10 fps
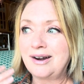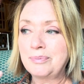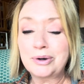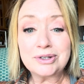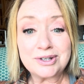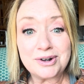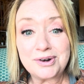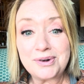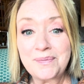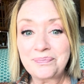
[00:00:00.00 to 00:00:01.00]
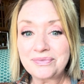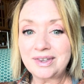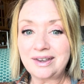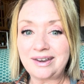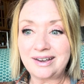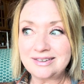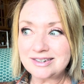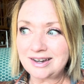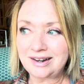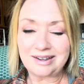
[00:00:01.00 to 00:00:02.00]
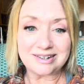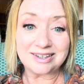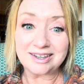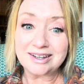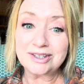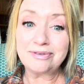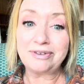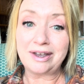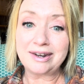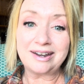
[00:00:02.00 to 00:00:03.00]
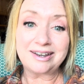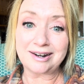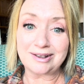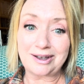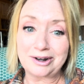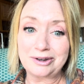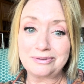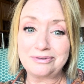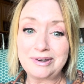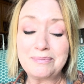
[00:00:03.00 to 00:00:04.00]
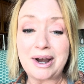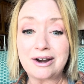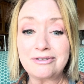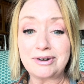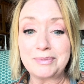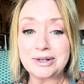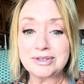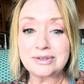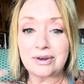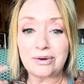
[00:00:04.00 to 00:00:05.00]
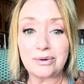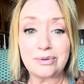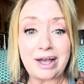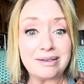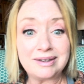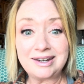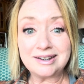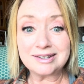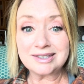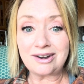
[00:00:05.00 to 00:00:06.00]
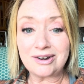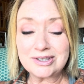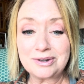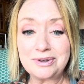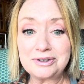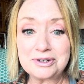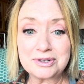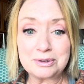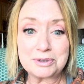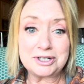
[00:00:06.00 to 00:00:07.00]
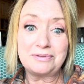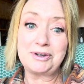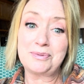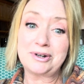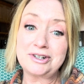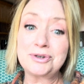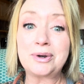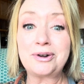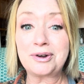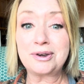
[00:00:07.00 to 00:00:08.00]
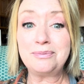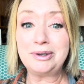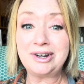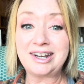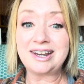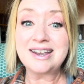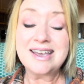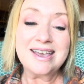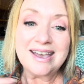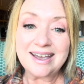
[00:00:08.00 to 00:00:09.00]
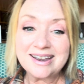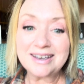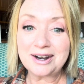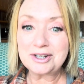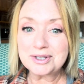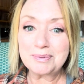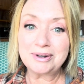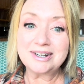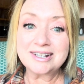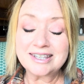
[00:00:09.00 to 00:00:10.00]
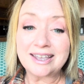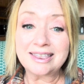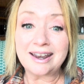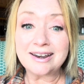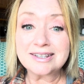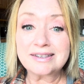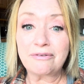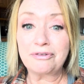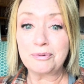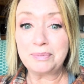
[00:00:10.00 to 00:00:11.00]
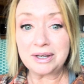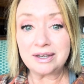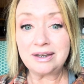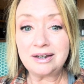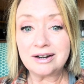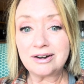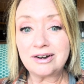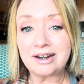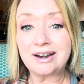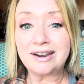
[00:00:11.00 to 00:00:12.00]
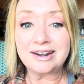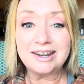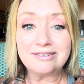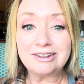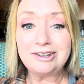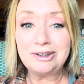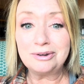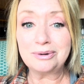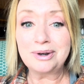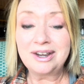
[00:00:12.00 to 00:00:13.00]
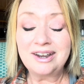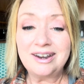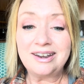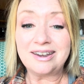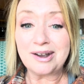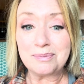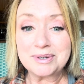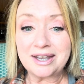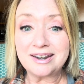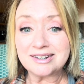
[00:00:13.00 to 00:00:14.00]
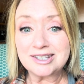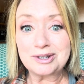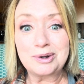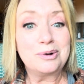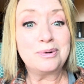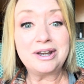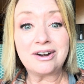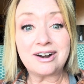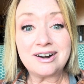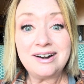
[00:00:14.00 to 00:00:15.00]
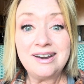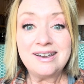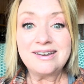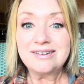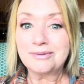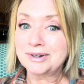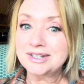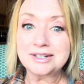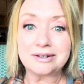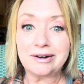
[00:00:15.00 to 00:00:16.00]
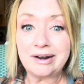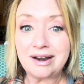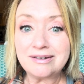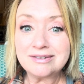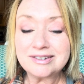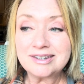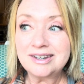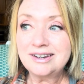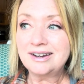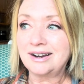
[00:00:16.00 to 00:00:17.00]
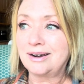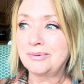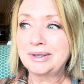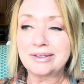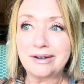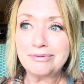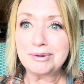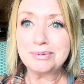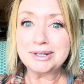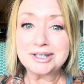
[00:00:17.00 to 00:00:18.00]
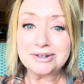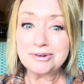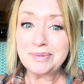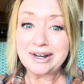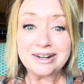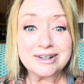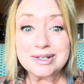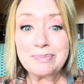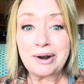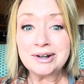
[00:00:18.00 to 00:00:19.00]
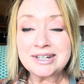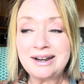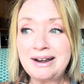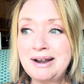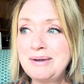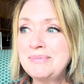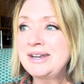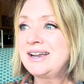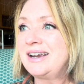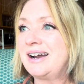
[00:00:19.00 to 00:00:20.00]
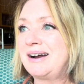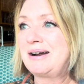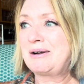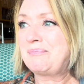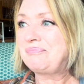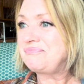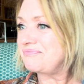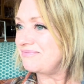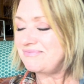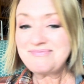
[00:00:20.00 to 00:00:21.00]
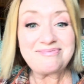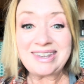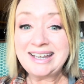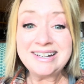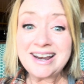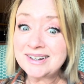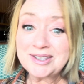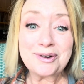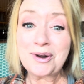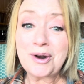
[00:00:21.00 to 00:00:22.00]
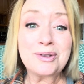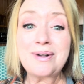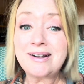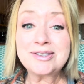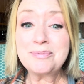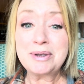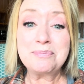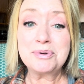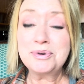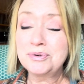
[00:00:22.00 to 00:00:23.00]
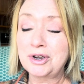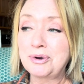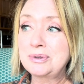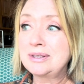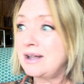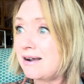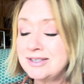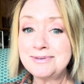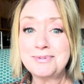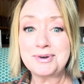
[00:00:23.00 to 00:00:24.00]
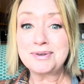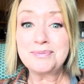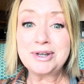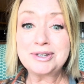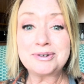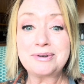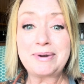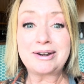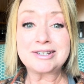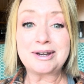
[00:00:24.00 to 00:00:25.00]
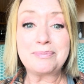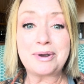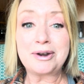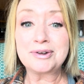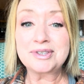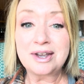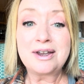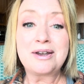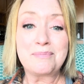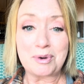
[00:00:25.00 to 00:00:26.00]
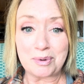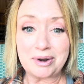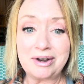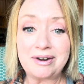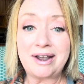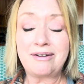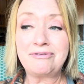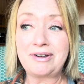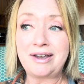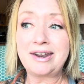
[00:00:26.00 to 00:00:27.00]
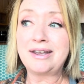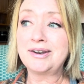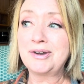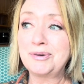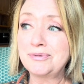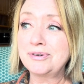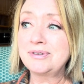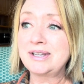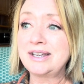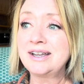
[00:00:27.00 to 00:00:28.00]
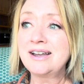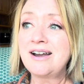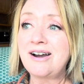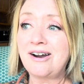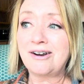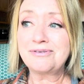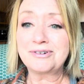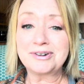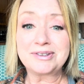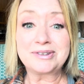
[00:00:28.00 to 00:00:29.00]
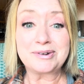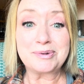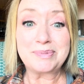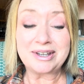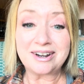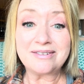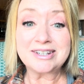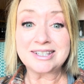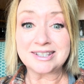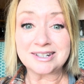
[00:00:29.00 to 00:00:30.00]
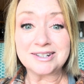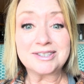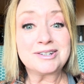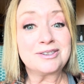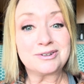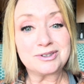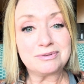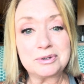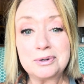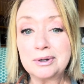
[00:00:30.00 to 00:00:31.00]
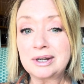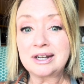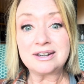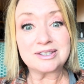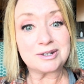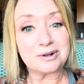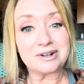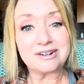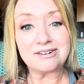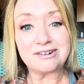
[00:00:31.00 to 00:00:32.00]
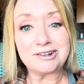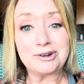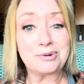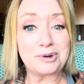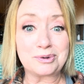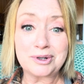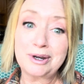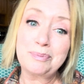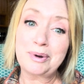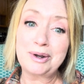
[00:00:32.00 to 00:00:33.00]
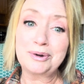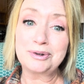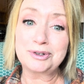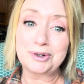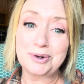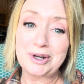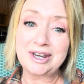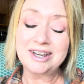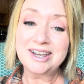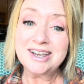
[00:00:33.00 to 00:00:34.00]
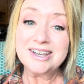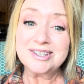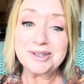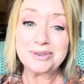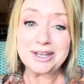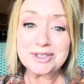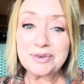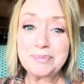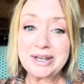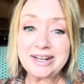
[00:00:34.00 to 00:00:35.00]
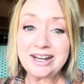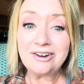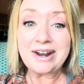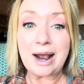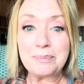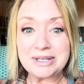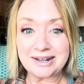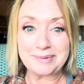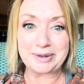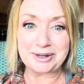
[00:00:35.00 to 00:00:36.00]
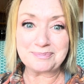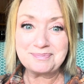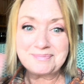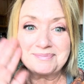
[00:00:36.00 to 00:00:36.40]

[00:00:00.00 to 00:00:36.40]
personal, and I'd like to think it's fun. I get a lot of good feedback from it. So that link is also in the description if you want to join our community. Again, I just wanted to say thanks for being here and kind of giving you an update as to who we are. We're still around. We love what we do, but it is part-time. And yes, there are lots of people who know lots more than we do about typewriters, but we're here to have fun and hopefully offer a little bit of assistance to those of you who are getting started on your own typewriter journey. So thanks for being here, and happy typing.